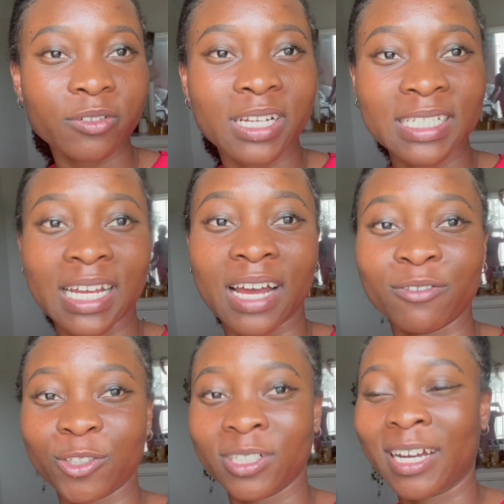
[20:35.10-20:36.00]
I also realized I
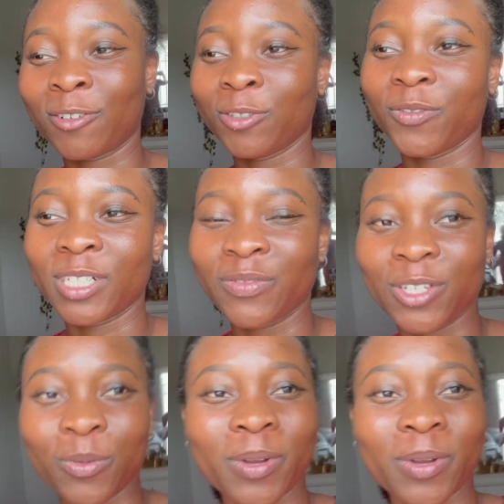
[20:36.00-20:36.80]
haven't shot the outro for this video,